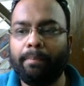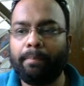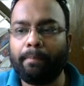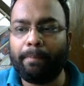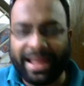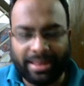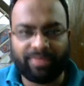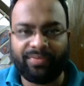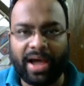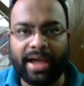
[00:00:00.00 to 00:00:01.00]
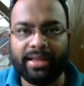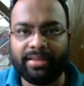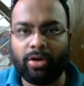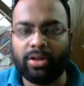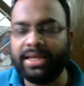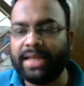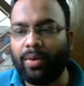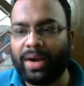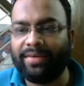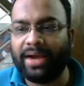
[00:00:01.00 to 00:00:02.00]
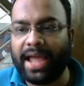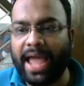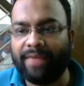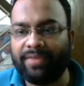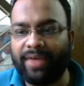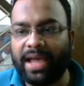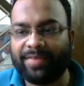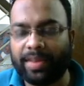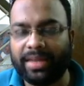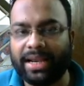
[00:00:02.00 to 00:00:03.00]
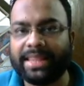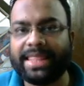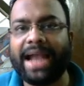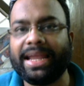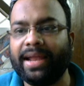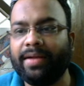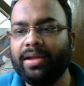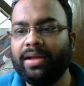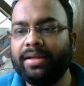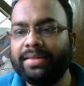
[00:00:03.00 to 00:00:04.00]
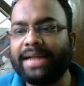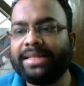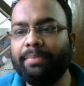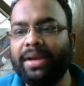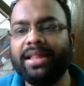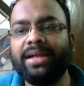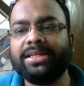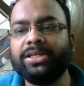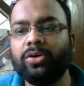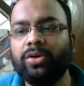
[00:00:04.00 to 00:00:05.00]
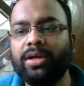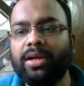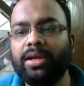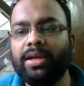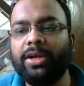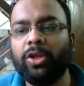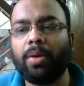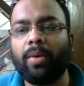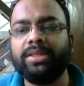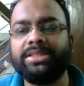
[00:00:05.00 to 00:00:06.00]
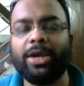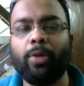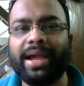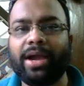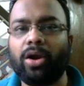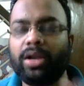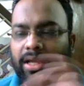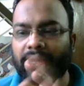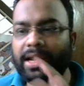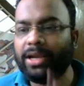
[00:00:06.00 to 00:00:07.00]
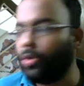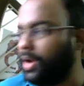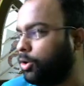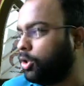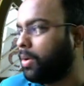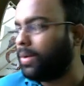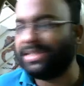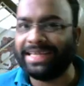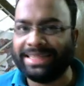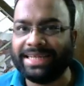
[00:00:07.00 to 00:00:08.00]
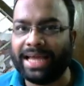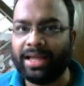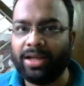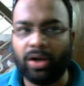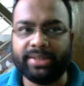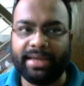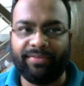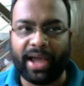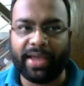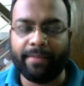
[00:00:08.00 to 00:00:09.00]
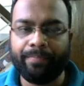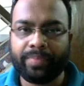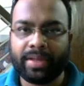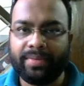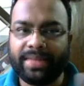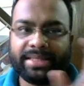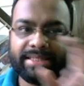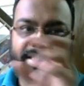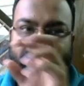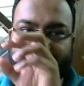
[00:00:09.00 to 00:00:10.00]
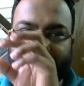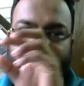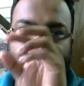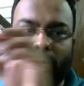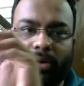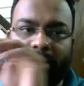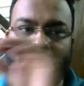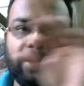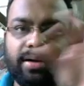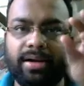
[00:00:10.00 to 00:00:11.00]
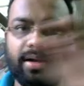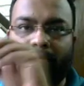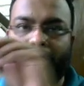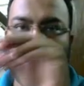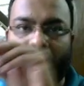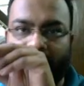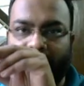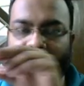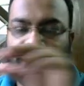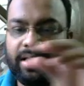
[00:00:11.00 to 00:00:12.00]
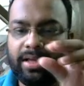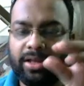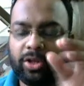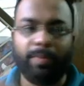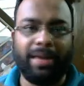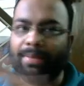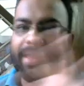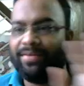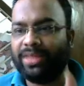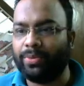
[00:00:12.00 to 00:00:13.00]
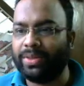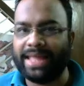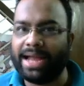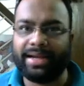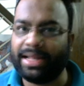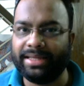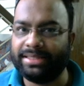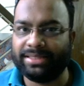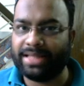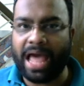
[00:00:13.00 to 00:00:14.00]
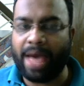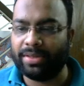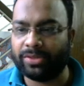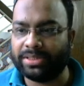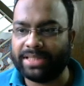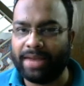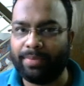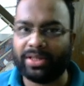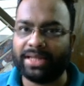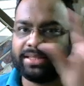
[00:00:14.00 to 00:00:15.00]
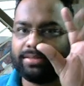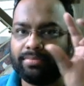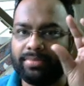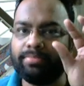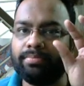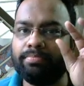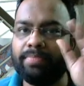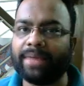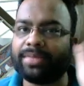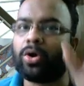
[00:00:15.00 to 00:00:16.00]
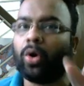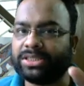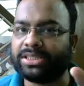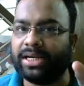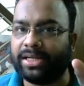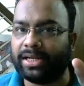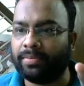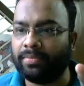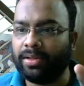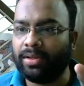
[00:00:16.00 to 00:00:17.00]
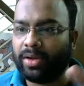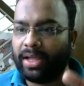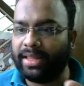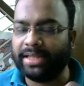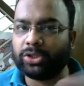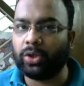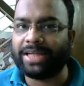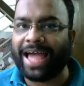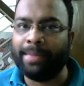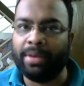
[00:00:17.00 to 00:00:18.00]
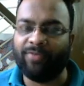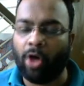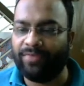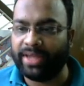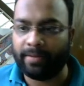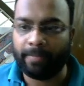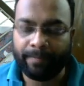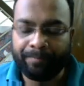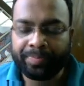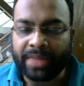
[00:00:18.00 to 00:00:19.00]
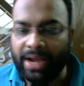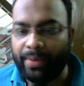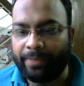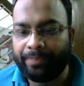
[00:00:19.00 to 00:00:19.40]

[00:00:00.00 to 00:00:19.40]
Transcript: plus phi or theta, whatever I have, if I have something like that here, that simply results into e to the power j omega naught t into e to the power j theta or j phi. That just turns out as a product, right? So you multiply everything with that. Nothing happens with that because that becomes a constant term. Okay, there is no time involved here. Anyway,